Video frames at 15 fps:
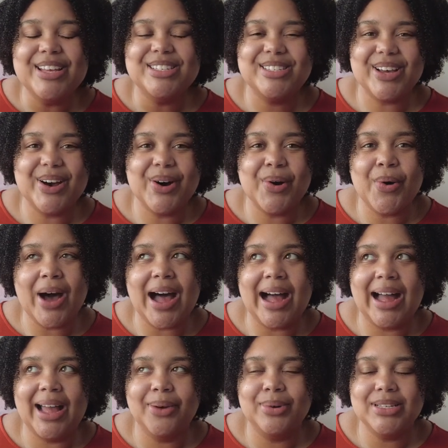So
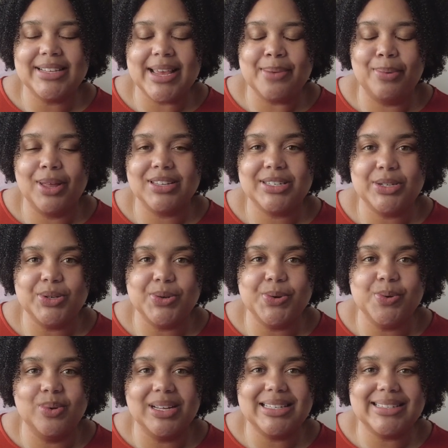I was able
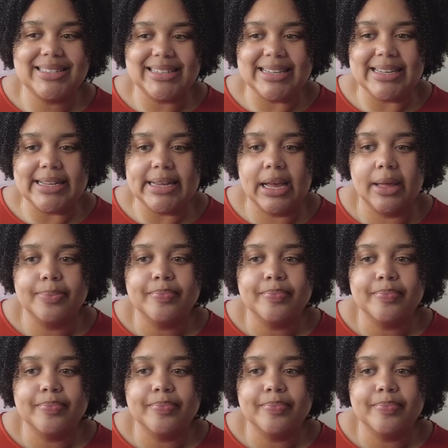to see